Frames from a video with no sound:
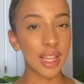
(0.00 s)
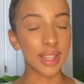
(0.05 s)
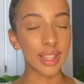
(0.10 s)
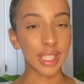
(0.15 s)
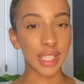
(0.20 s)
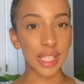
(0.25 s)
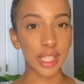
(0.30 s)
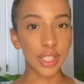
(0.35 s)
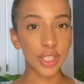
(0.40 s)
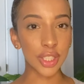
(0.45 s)
The
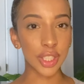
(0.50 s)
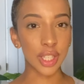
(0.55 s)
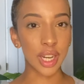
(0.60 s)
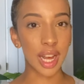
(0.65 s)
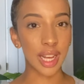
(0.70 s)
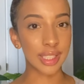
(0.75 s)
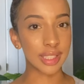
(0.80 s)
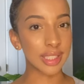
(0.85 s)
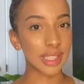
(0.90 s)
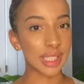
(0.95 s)
kitchen
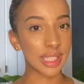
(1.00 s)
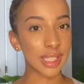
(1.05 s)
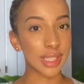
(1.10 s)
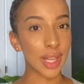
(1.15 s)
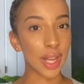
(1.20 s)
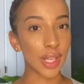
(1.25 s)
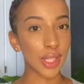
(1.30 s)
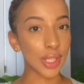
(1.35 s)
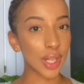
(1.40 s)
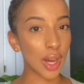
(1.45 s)
has things
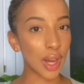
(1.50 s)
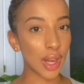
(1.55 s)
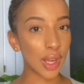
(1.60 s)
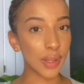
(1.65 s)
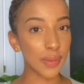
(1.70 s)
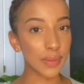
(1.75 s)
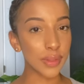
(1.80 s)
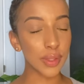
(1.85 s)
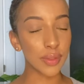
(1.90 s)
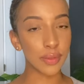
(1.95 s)
like
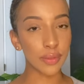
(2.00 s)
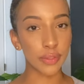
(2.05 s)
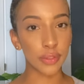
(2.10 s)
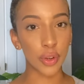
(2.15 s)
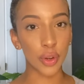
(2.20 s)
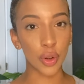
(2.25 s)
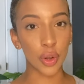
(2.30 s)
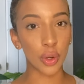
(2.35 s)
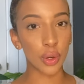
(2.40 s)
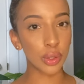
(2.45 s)
knives,
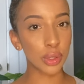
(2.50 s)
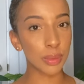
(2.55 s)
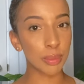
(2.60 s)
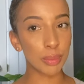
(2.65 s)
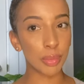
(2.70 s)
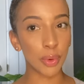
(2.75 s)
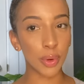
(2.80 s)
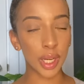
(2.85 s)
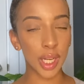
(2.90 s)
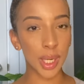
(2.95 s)
forks,
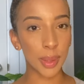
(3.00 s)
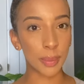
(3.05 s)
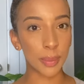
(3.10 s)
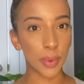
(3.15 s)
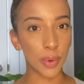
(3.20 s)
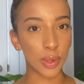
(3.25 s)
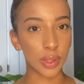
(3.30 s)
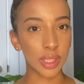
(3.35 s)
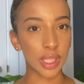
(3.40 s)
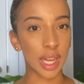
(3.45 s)
boiling
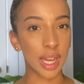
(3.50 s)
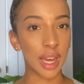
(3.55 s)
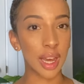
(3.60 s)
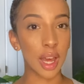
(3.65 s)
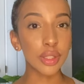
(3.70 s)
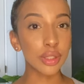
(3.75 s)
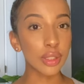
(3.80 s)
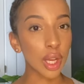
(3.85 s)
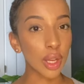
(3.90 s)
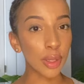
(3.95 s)
water.
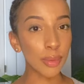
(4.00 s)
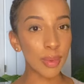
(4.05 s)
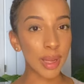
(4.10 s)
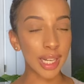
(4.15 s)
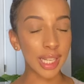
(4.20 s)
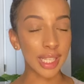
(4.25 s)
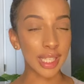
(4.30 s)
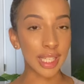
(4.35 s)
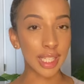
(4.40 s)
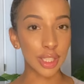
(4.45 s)
So
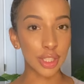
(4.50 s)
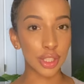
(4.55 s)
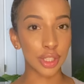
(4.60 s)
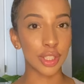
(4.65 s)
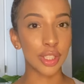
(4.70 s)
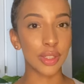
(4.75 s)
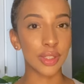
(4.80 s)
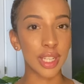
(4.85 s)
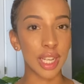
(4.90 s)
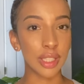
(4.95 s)
many kitchen
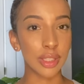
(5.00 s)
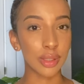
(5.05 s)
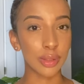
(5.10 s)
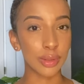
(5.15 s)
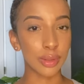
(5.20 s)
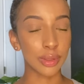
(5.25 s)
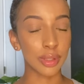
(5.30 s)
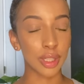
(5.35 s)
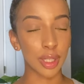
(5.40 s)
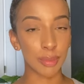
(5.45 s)

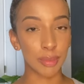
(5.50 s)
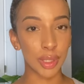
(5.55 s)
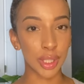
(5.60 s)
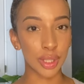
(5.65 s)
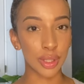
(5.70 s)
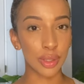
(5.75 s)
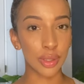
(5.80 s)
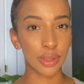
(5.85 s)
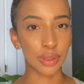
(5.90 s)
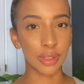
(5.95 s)
utensils can be
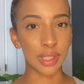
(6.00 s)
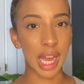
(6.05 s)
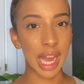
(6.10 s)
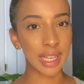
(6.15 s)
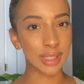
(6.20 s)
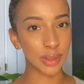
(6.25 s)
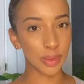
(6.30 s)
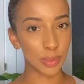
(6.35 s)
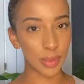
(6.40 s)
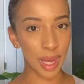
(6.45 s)
used
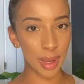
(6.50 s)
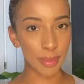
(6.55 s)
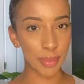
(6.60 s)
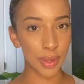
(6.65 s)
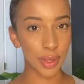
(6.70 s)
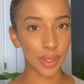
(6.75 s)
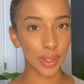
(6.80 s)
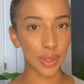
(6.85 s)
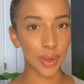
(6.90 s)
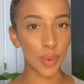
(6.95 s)
as a
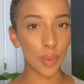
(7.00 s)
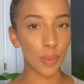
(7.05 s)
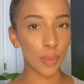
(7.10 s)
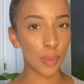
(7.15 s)
weapon.